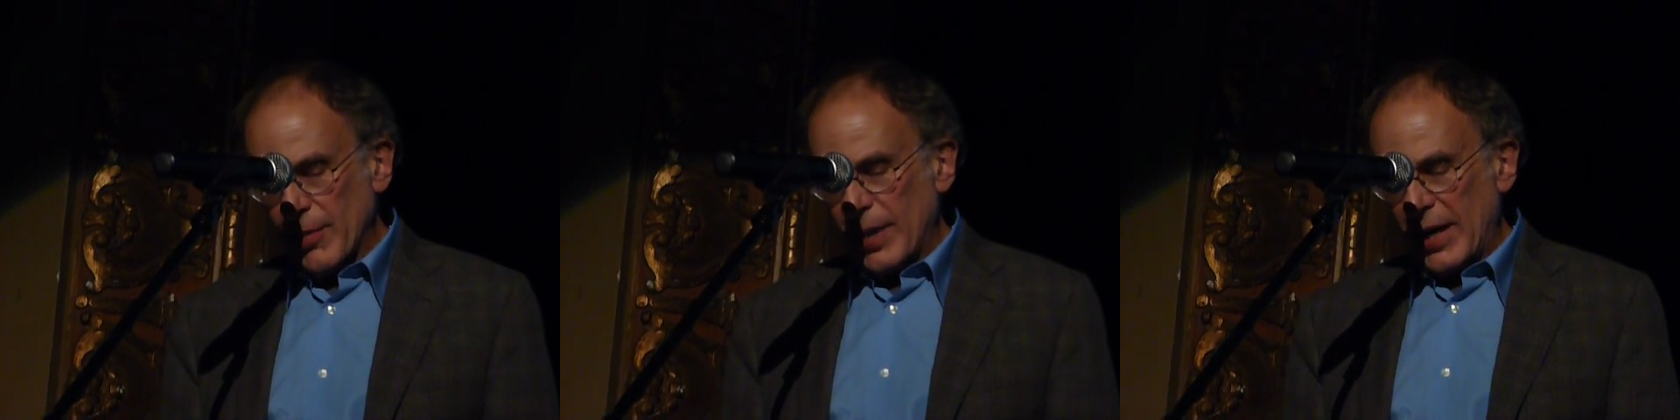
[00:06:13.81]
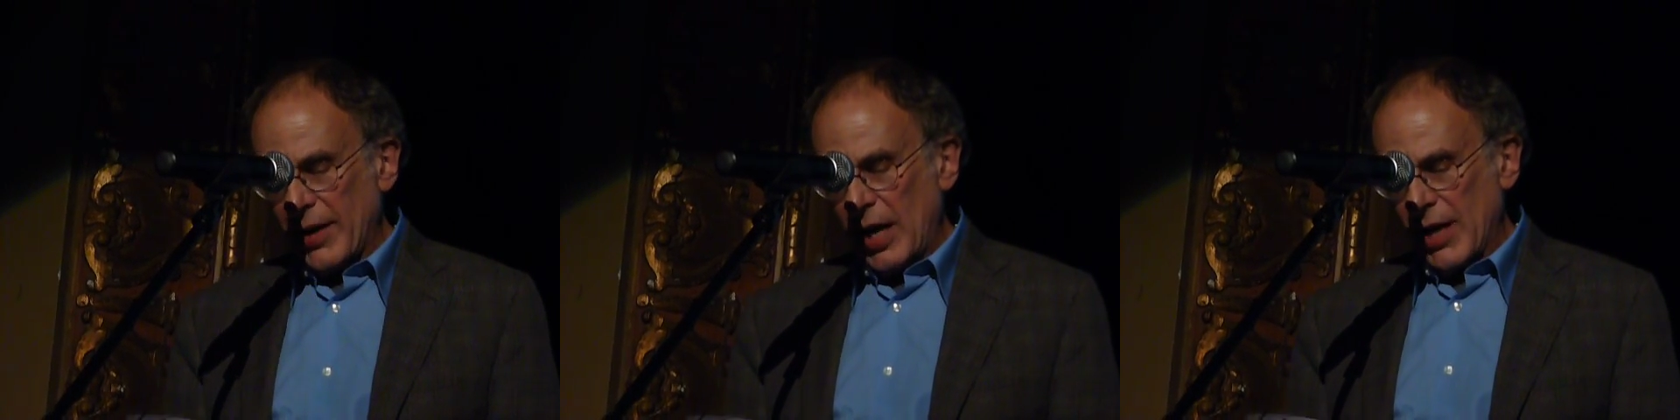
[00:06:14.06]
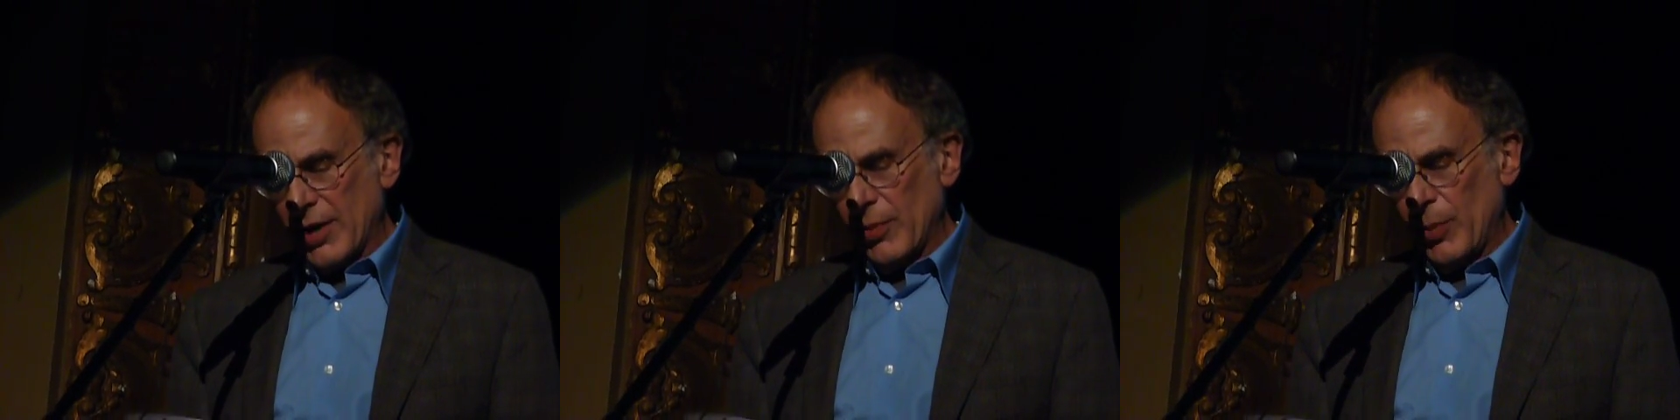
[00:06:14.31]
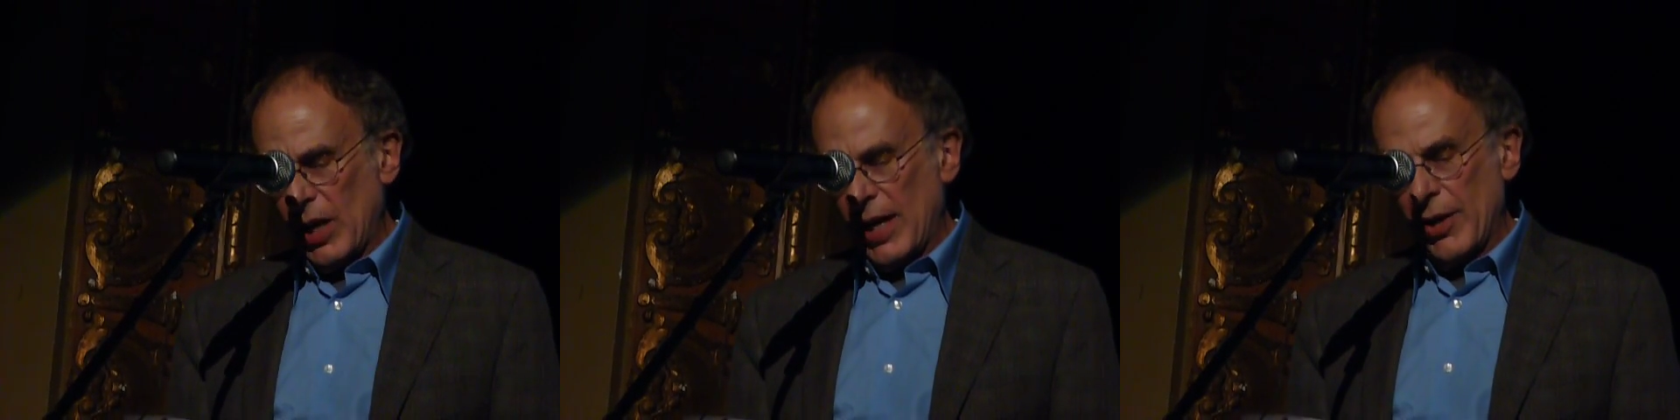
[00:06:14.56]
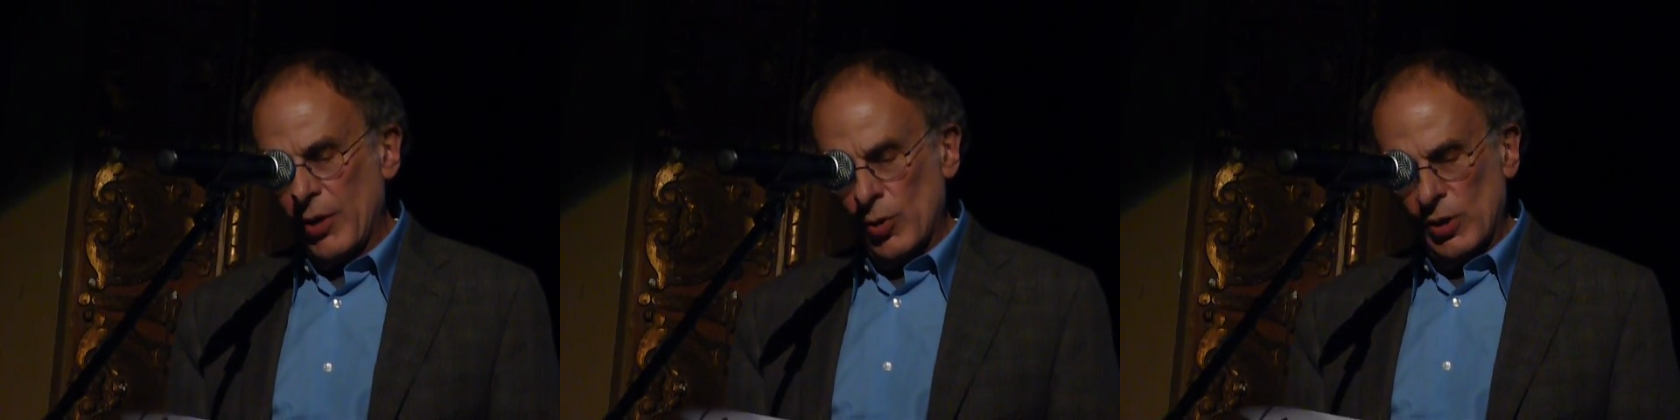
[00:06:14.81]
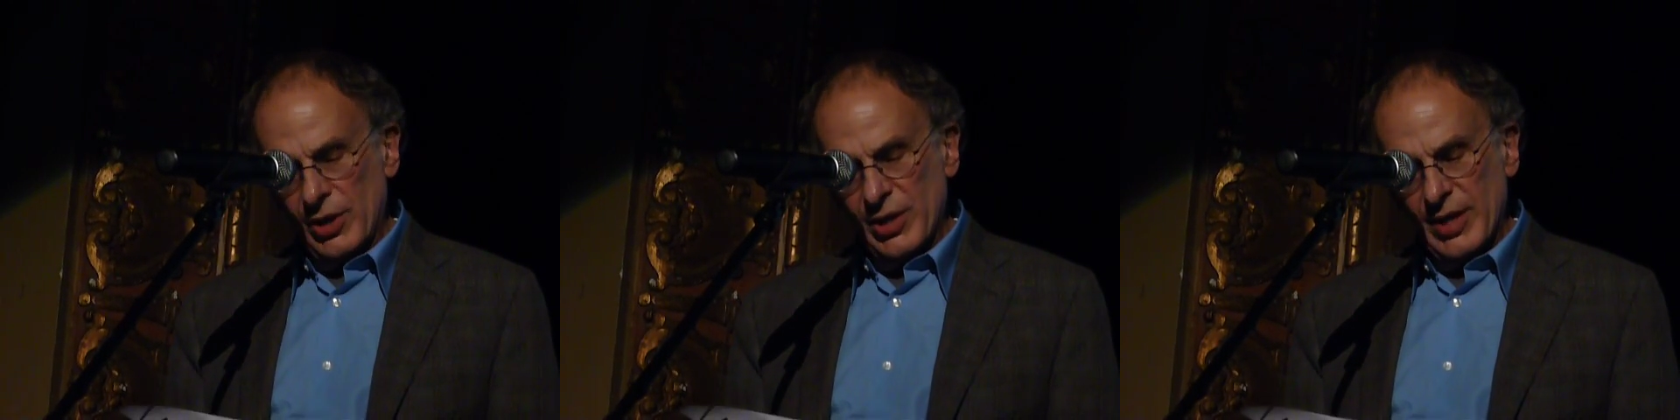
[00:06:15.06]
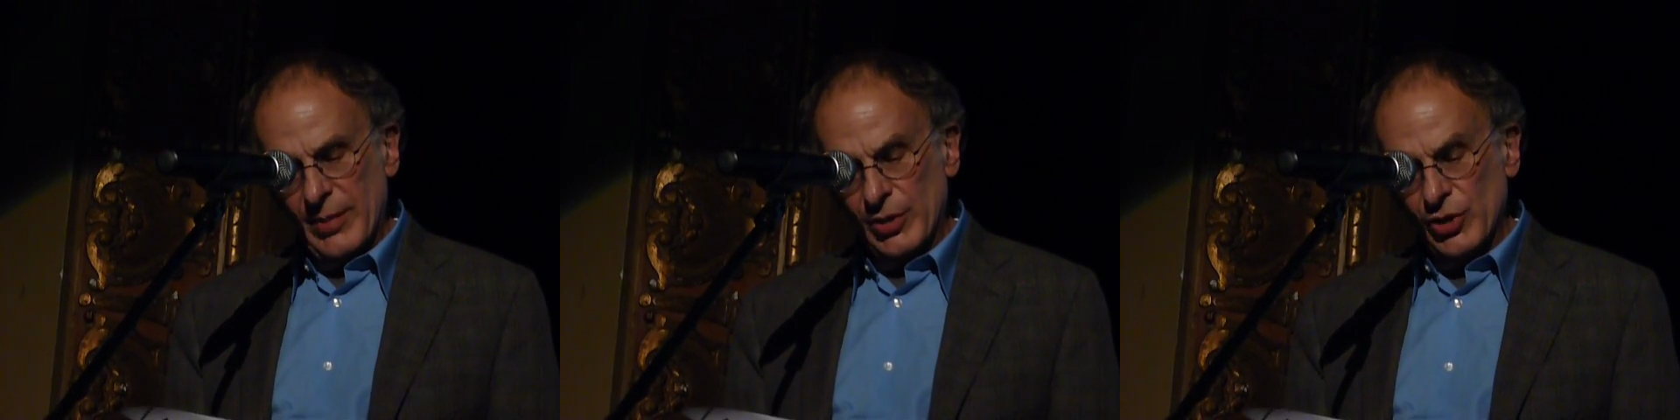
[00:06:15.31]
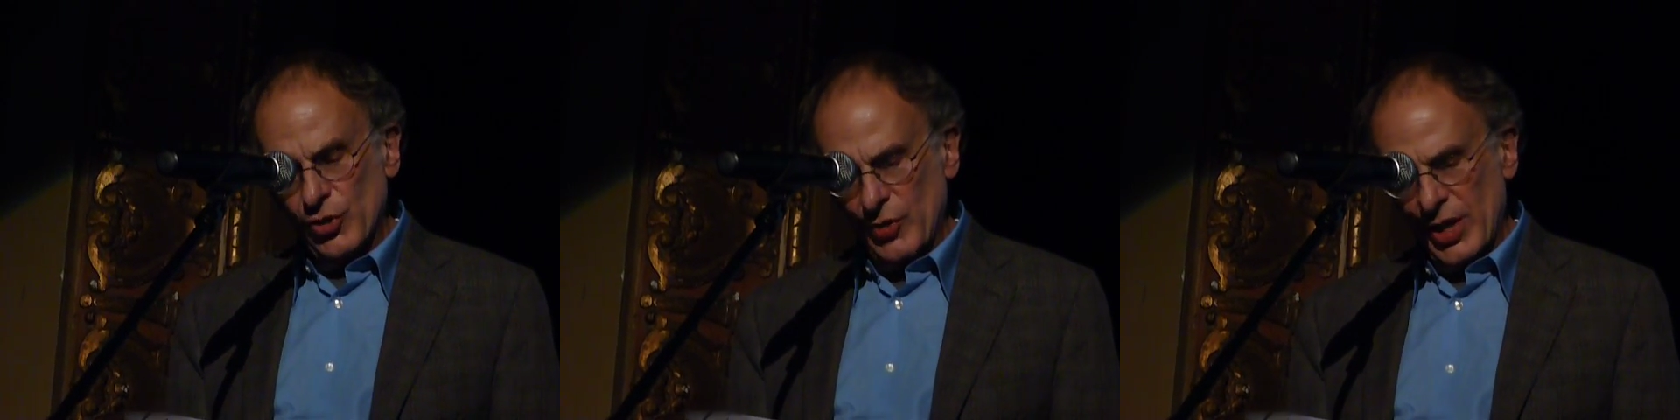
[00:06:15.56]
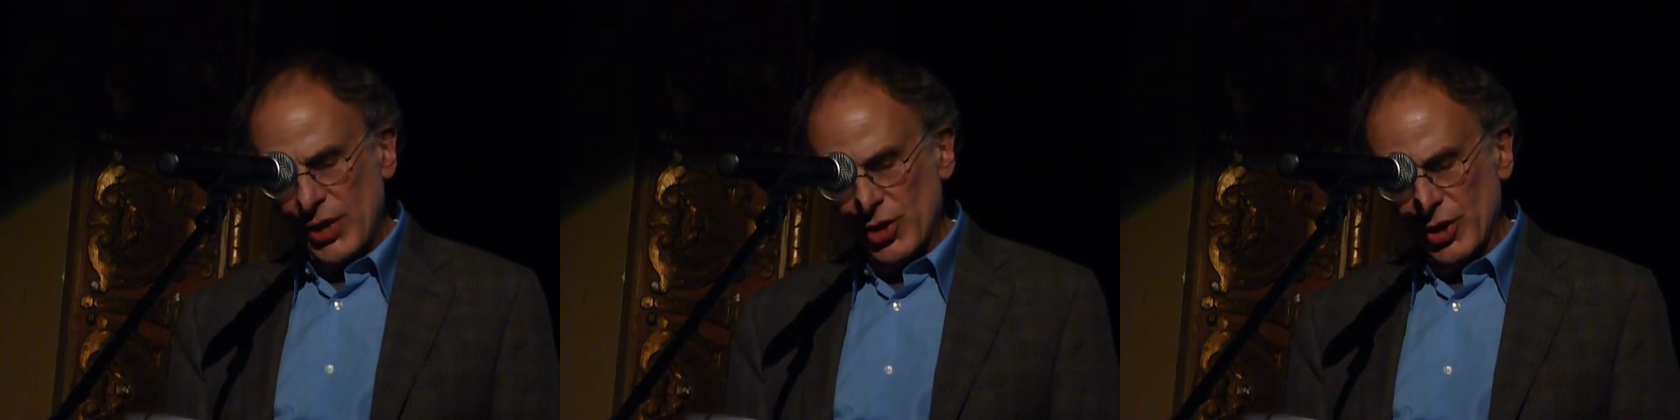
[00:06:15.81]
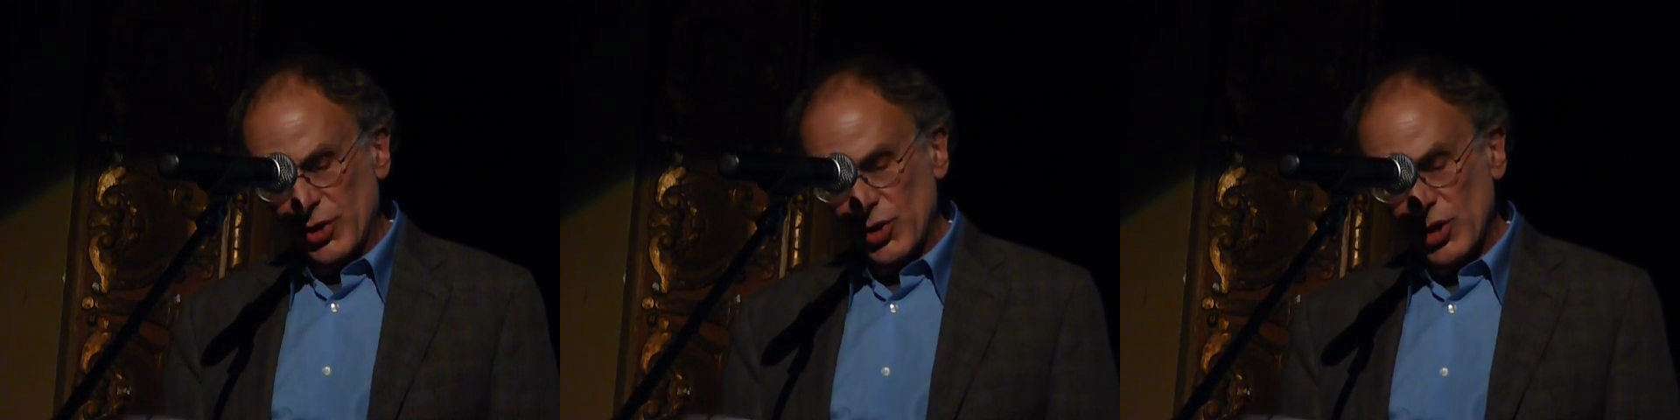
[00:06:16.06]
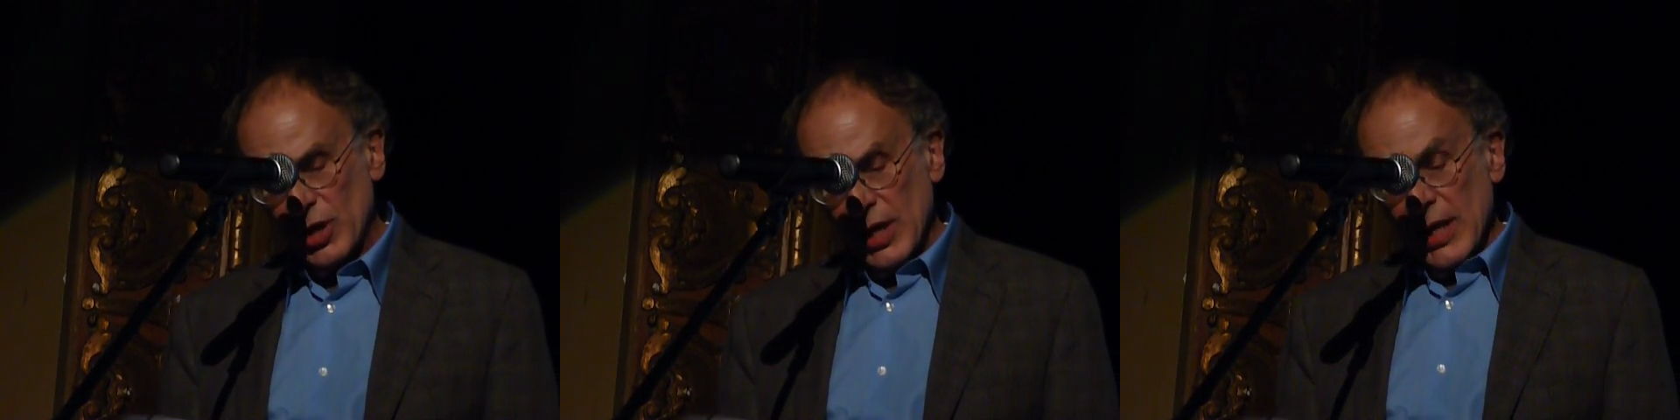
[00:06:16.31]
about Occupy Oakland demonstrations,